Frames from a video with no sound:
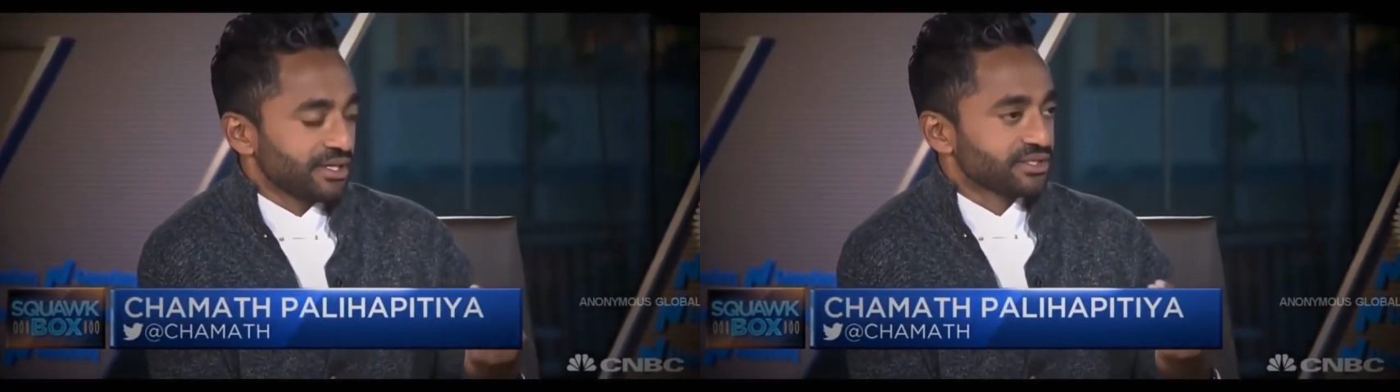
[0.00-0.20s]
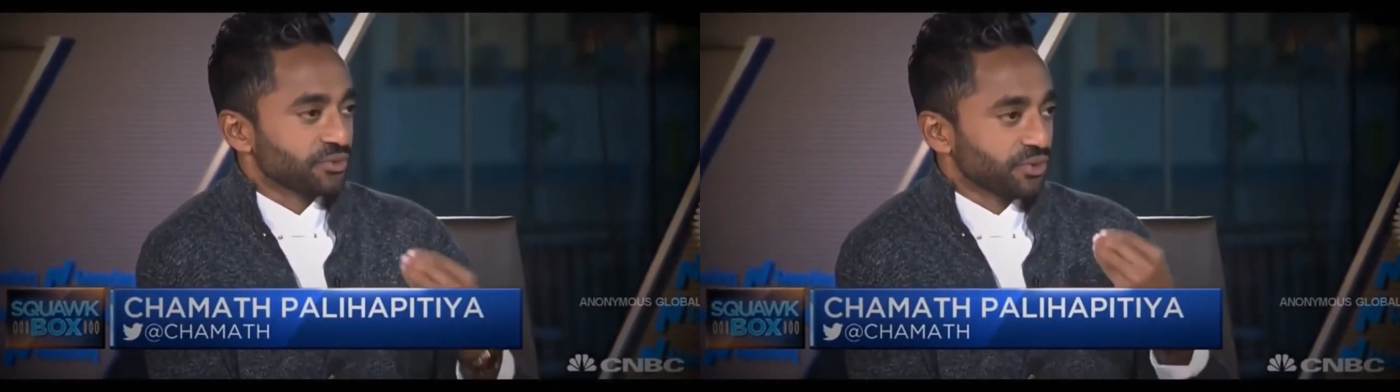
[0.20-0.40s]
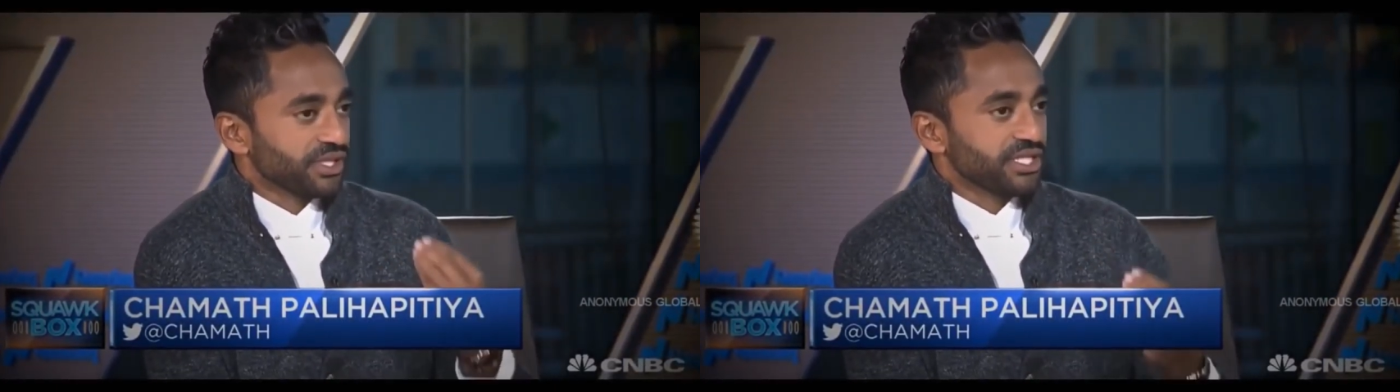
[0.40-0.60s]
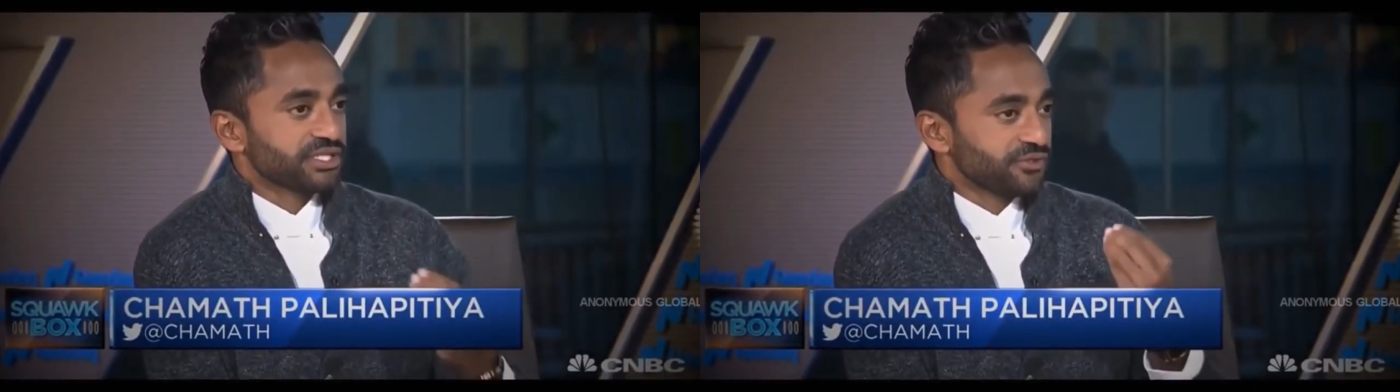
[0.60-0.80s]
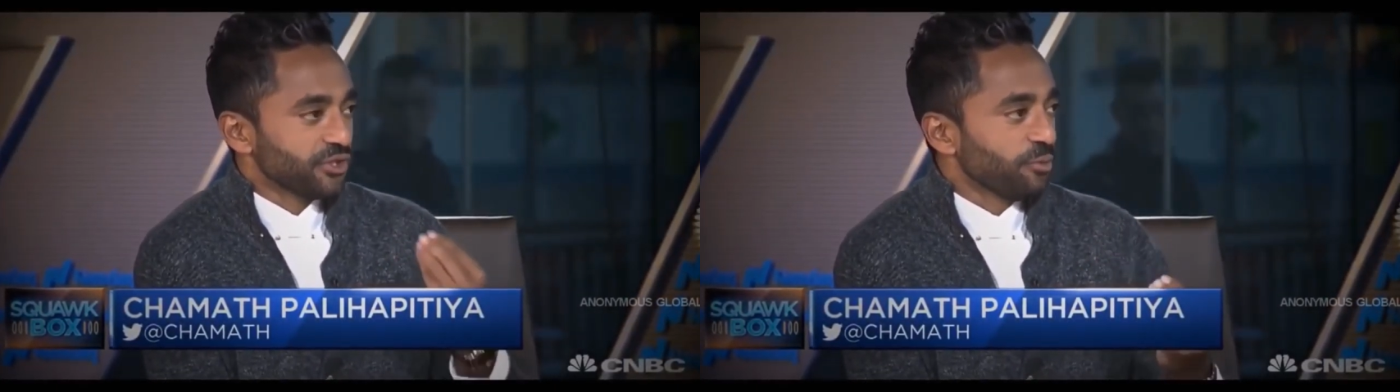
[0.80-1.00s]
is the
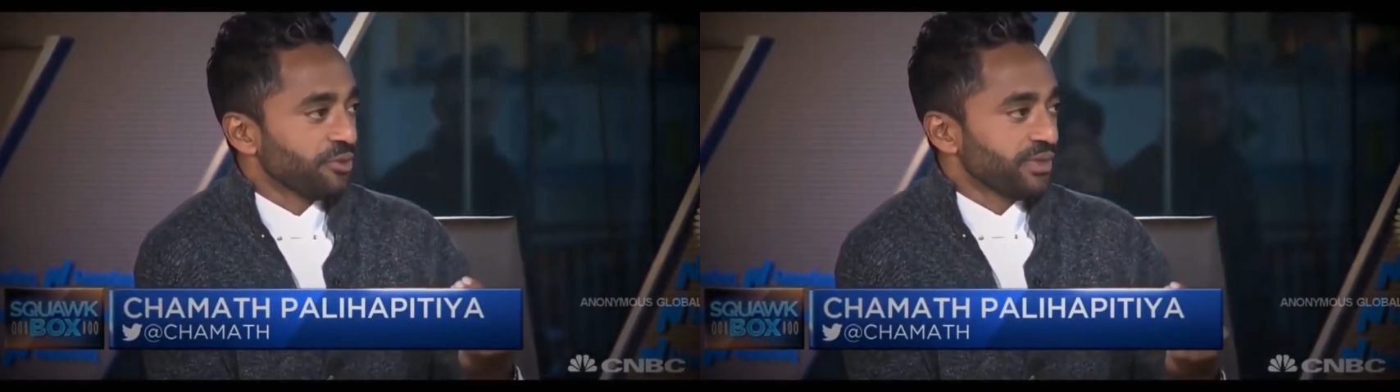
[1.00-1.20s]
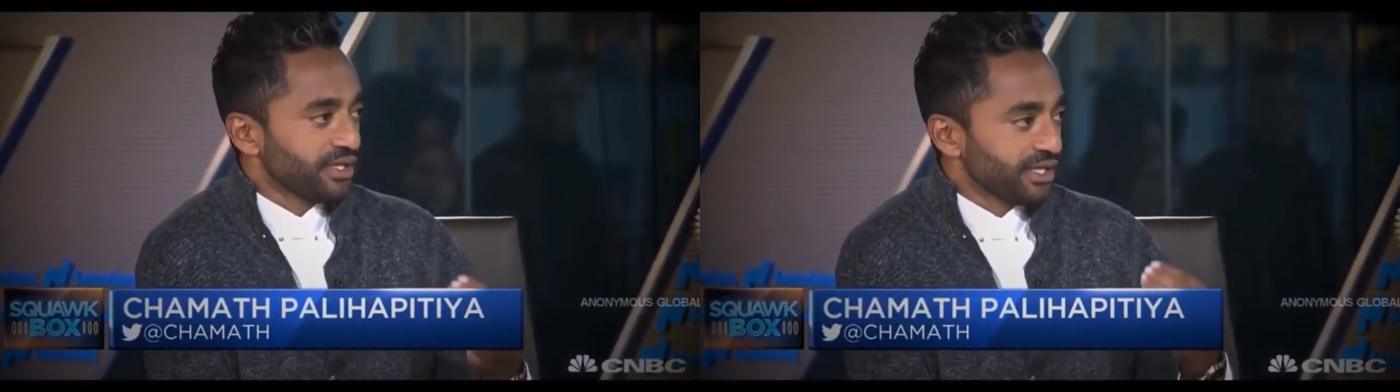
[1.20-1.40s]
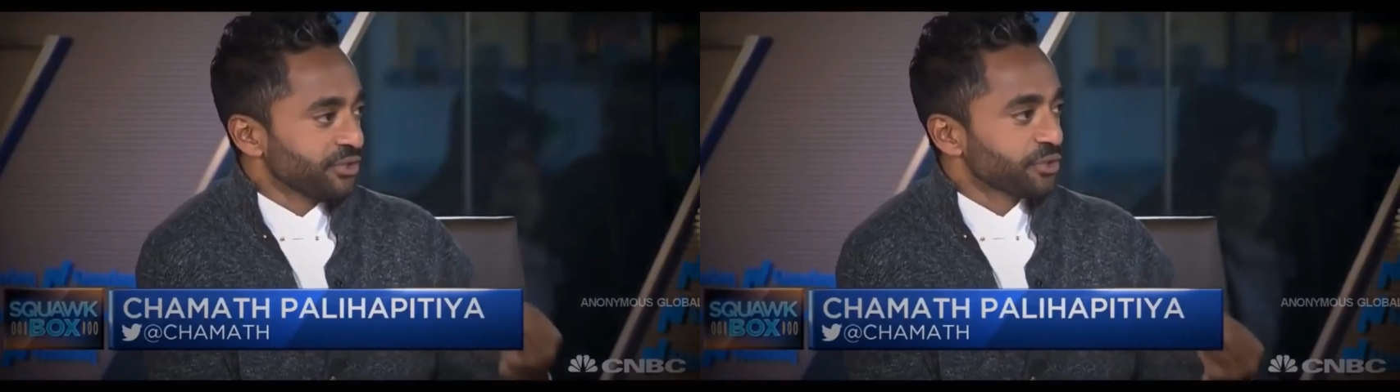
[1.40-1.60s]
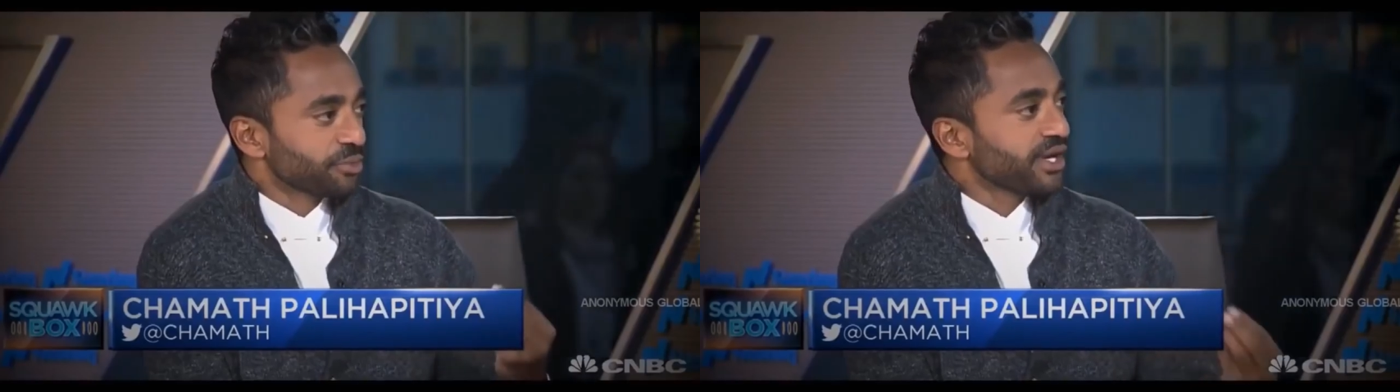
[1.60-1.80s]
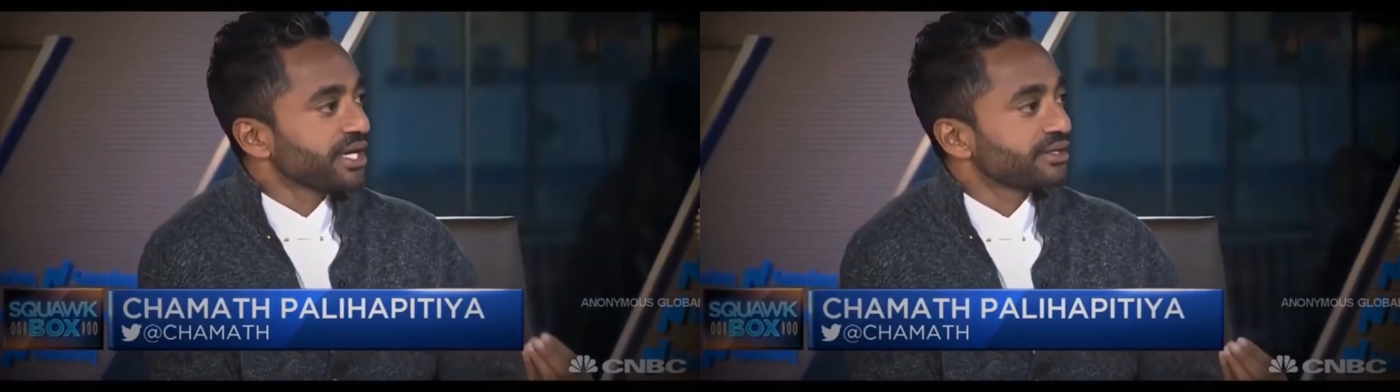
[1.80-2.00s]
release of dopamine in
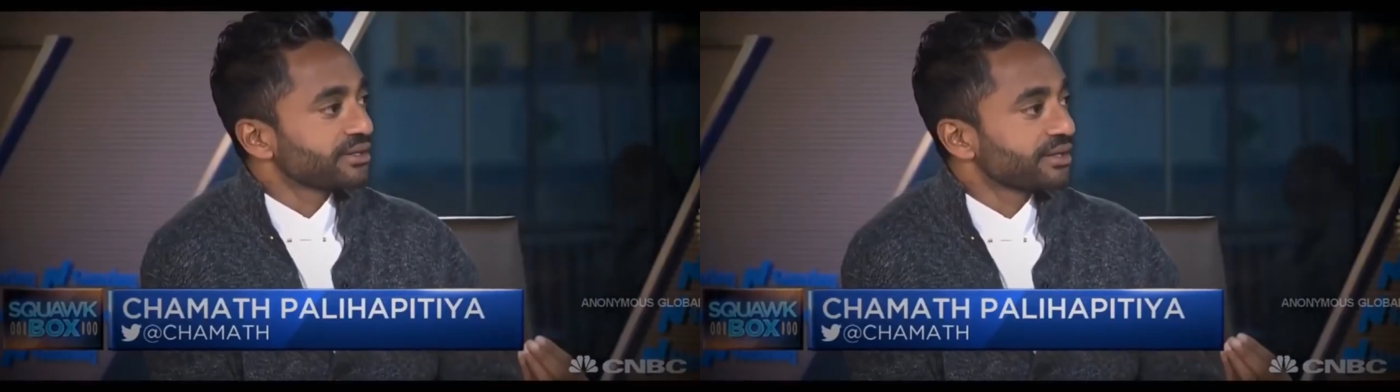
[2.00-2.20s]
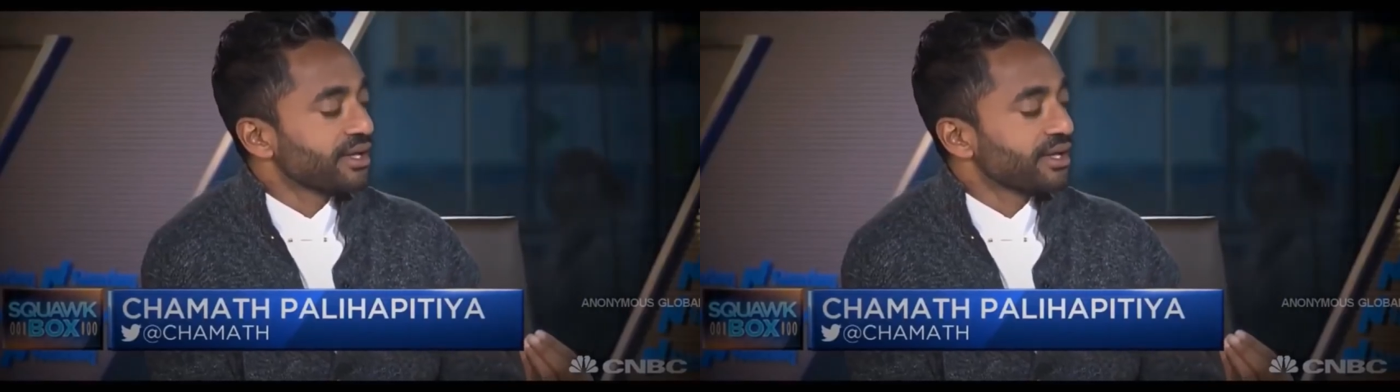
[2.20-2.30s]
your brain.